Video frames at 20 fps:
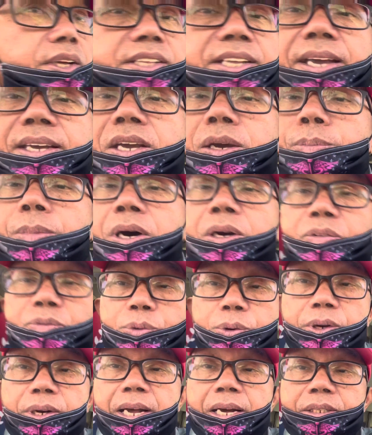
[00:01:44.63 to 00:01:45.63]
take him out
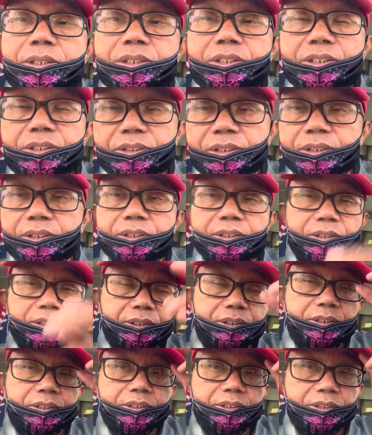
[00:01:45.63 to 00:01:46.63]
for lunch
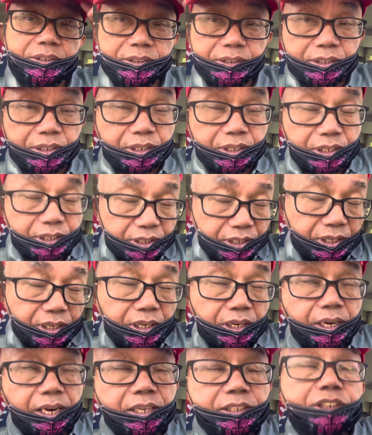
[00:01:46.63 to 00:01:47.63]
uh,
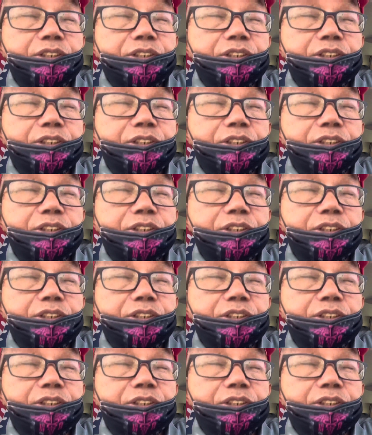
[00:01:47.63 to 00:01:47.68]
lunch